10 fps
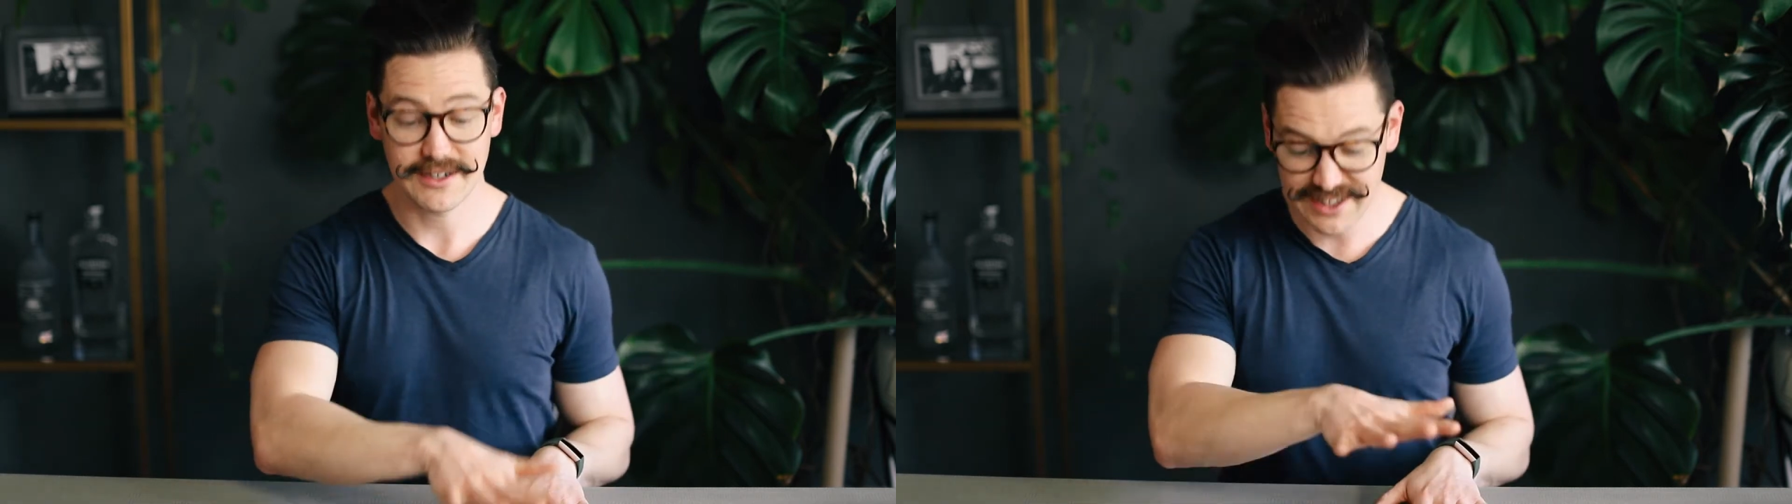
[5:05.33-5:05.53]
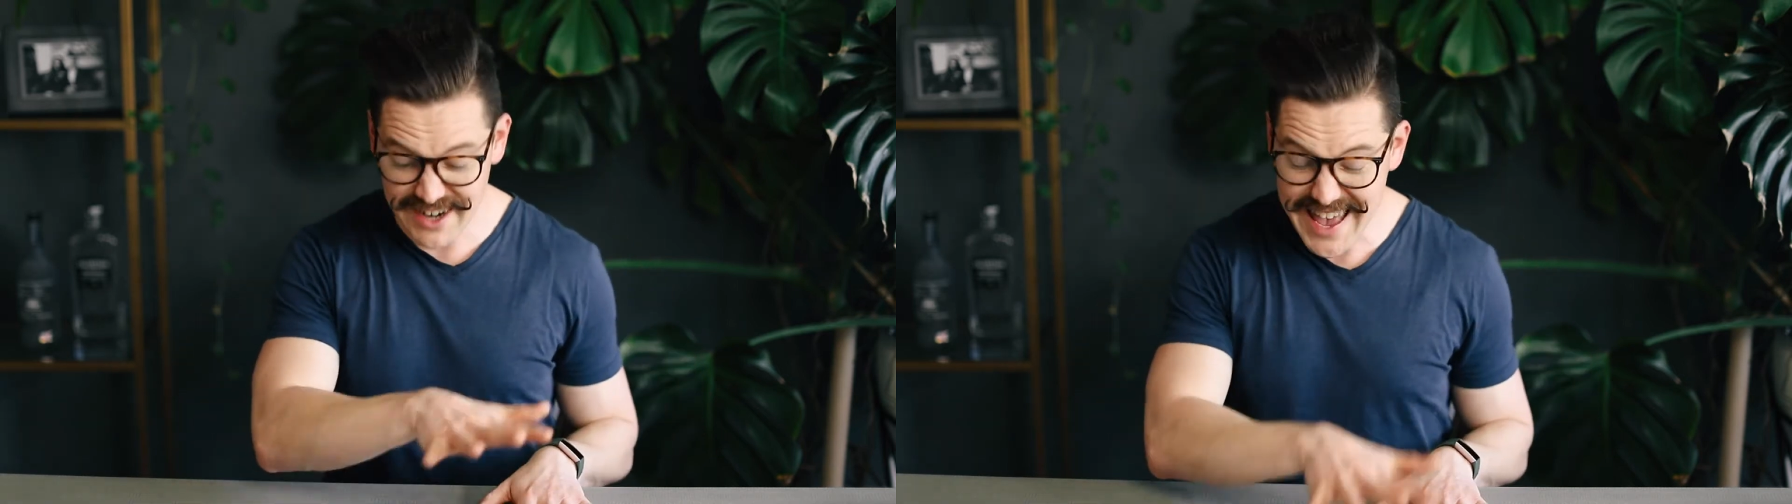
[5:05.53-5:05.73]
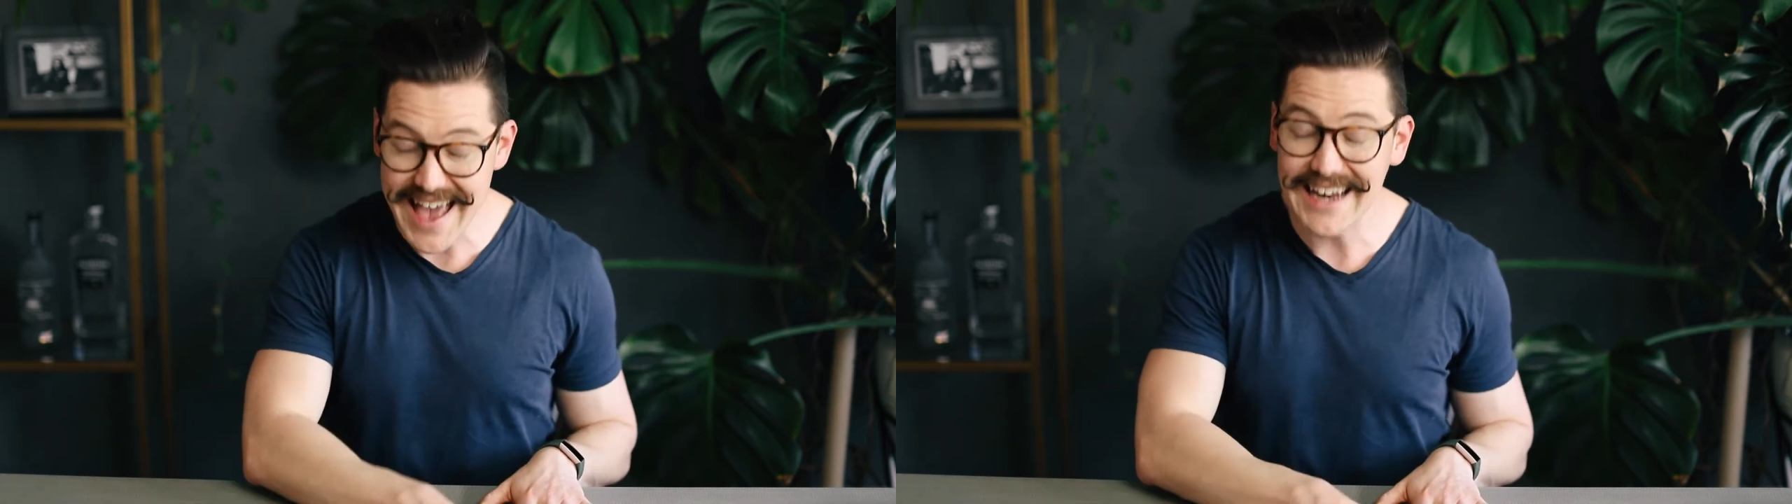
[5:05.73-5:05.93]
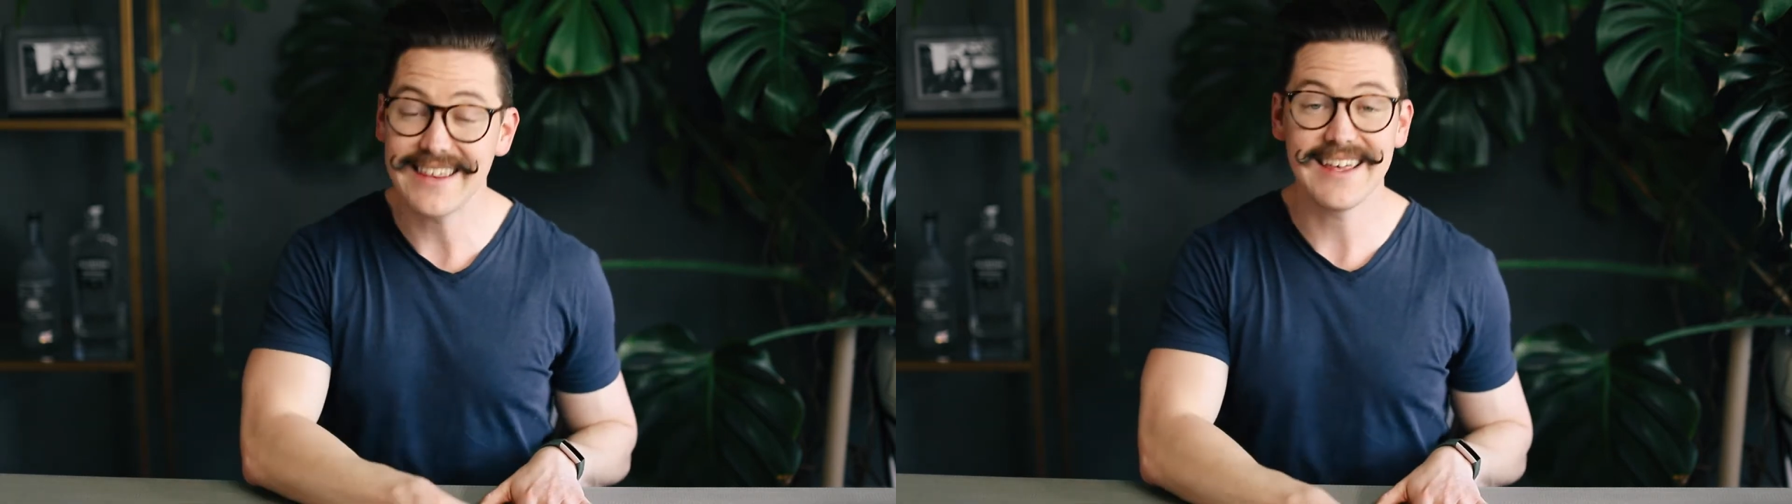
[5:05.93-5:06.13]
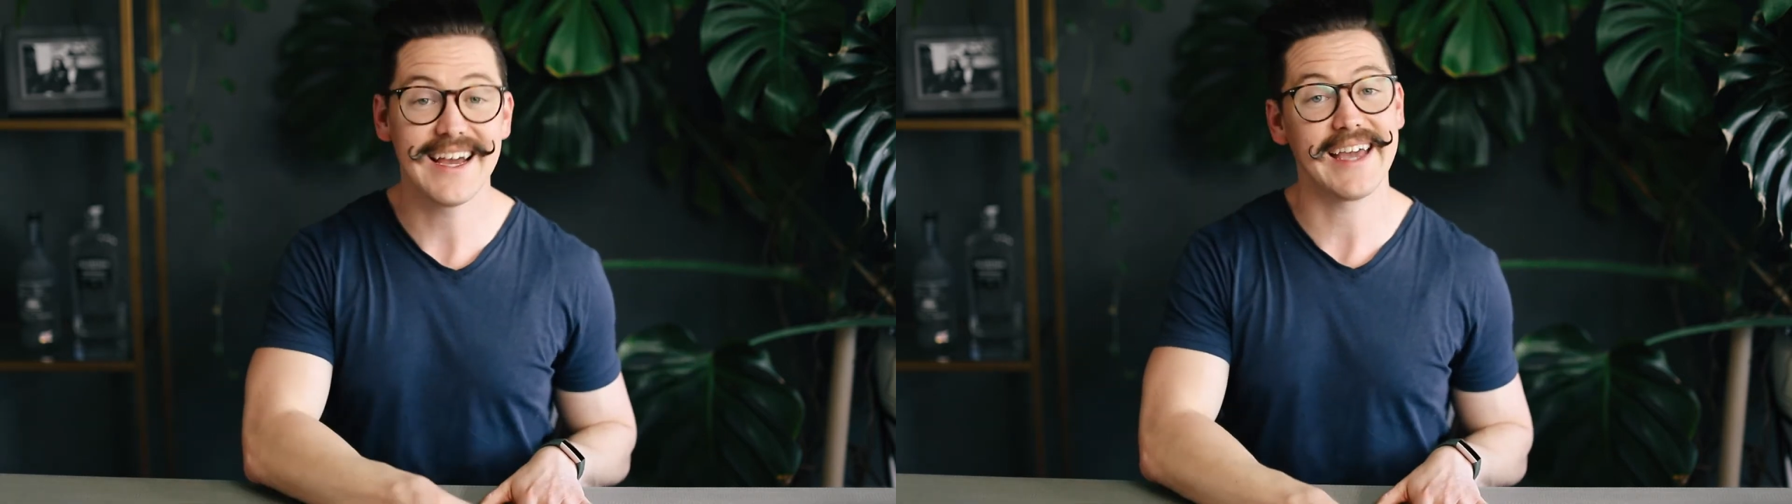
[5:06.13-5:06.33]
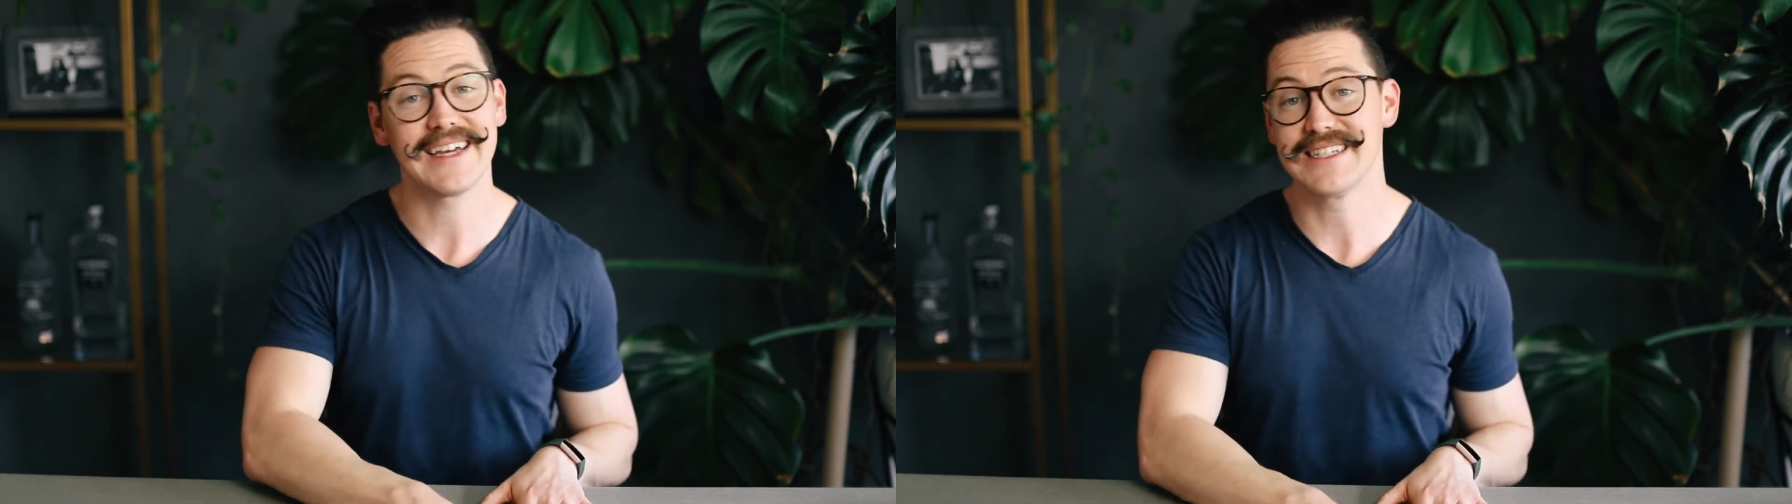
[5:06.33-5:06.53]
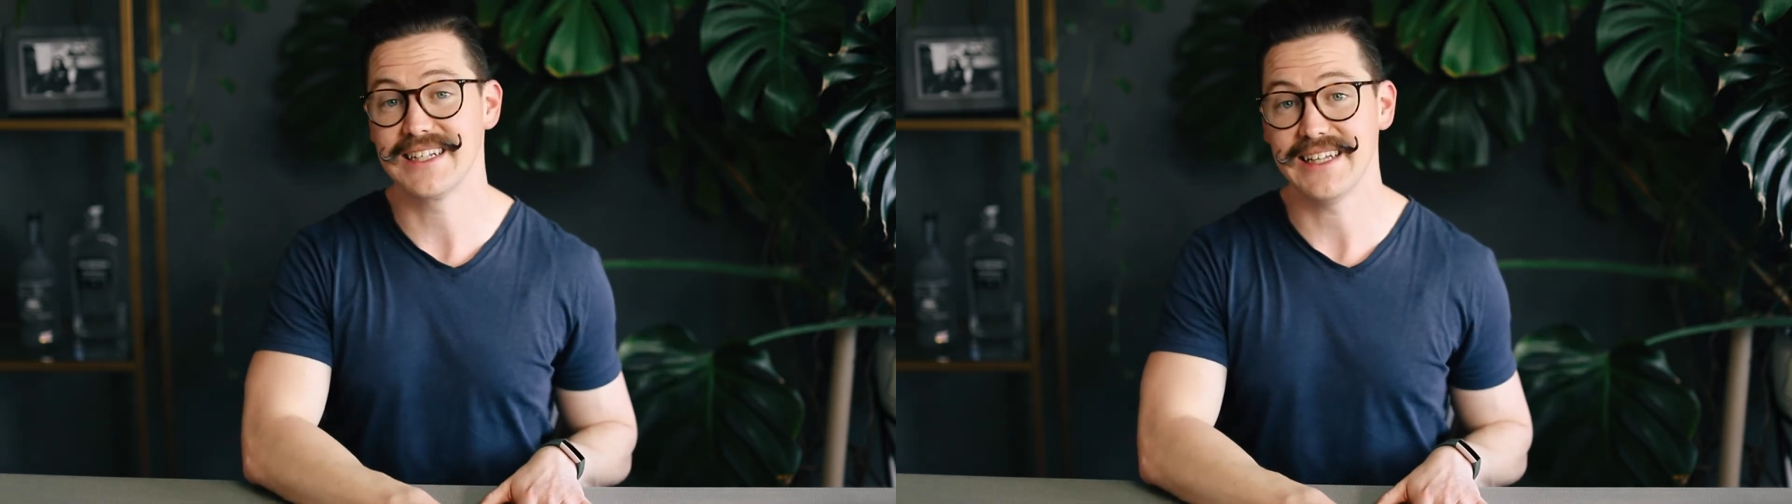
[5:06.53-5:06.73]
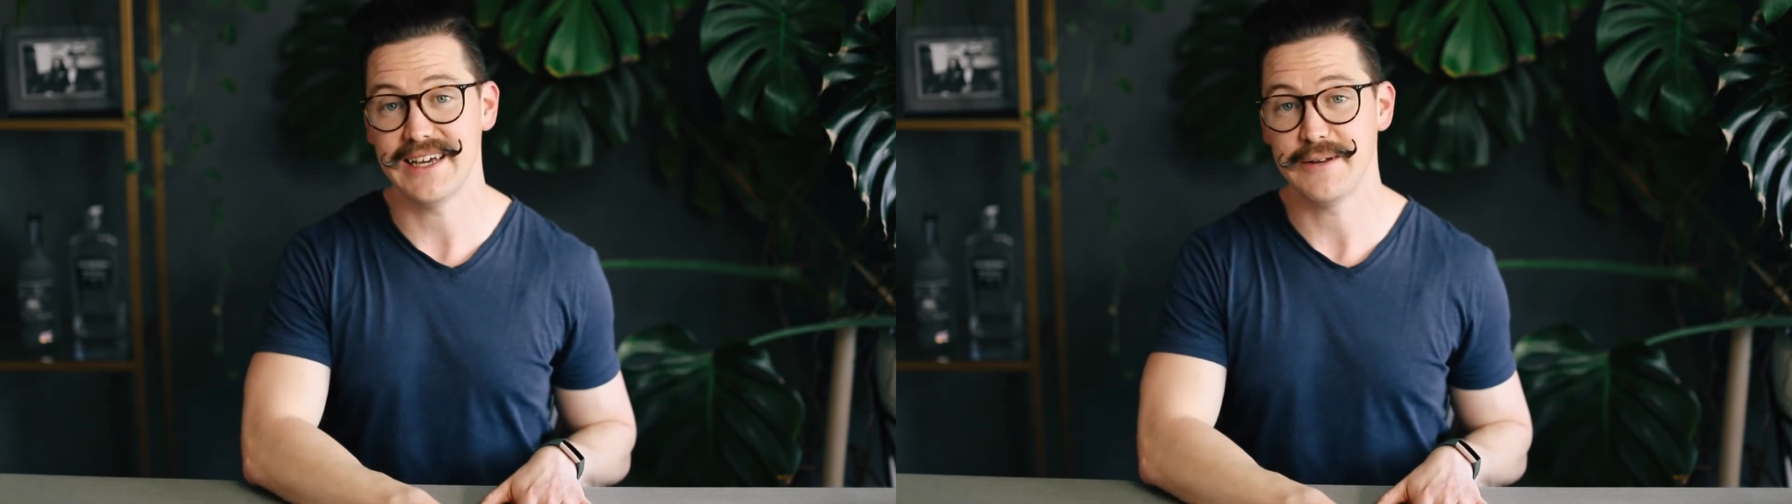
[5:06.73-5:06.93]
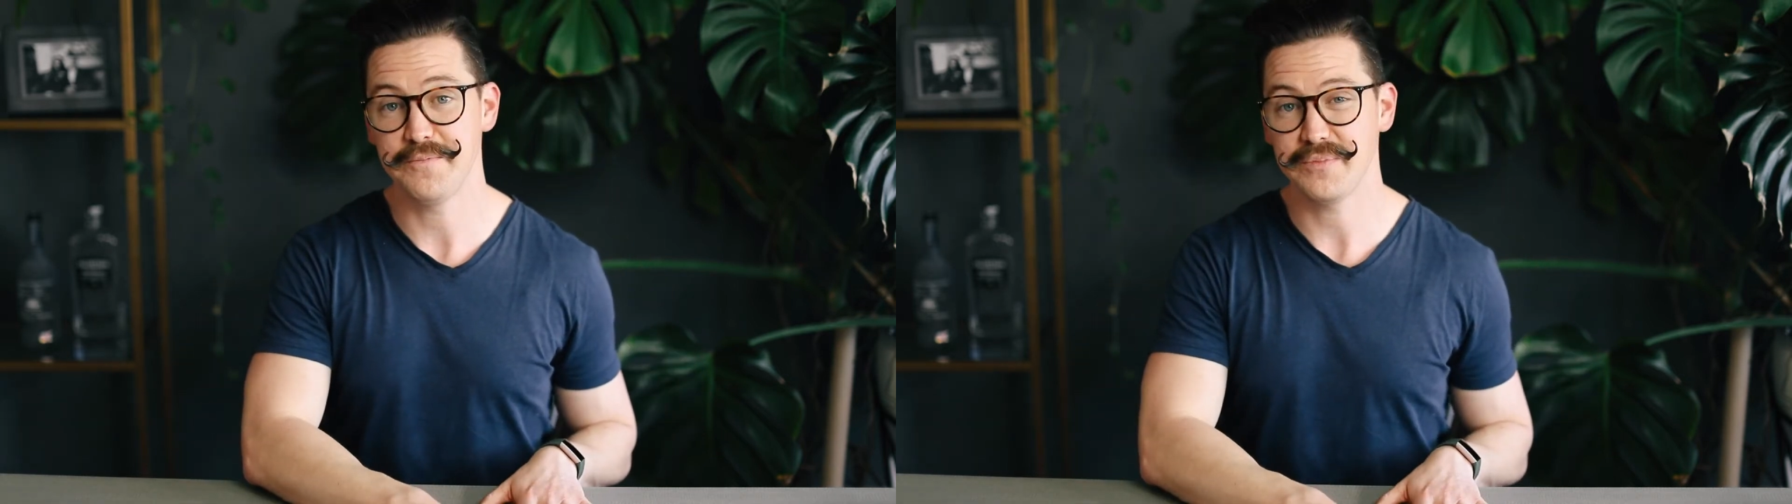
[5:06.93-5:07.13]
is there anything I can delete?